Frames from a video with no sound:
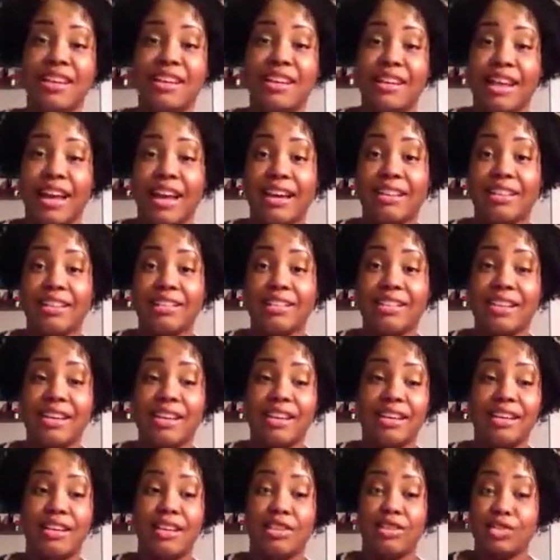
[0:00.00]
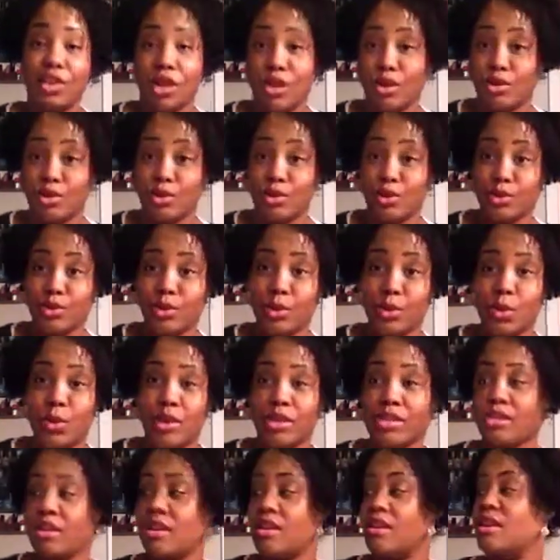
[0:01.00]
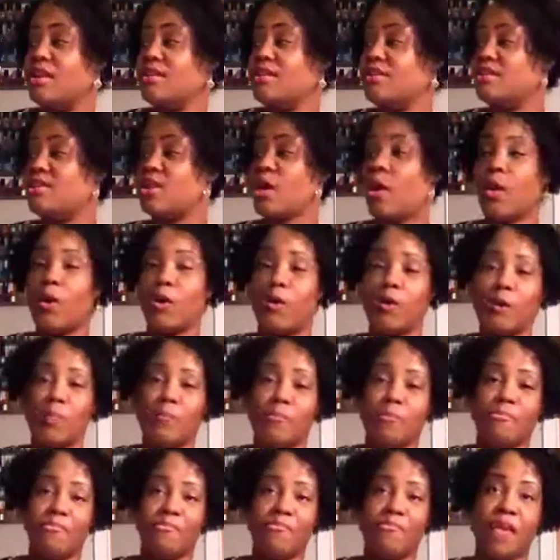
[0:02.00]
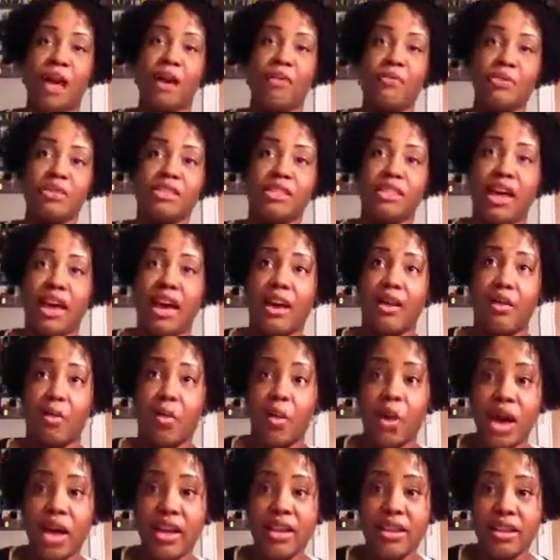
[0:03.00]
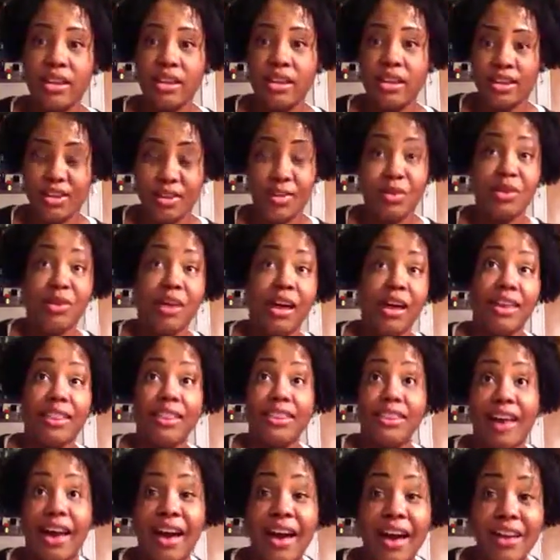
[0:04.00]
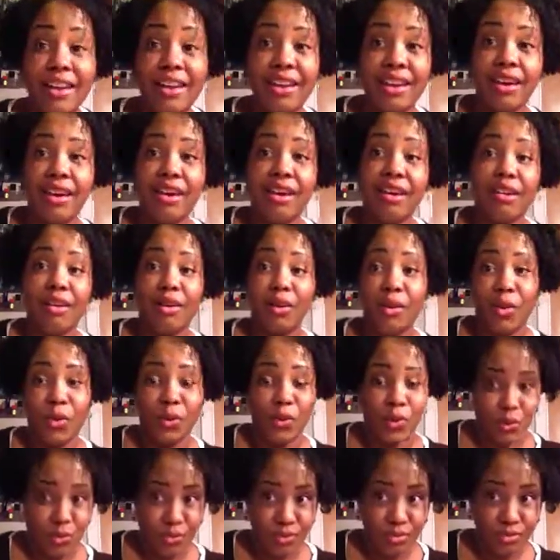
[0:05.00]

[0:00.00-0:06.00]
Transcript: likes electronic toys. So that was like, what? You like that? Oh.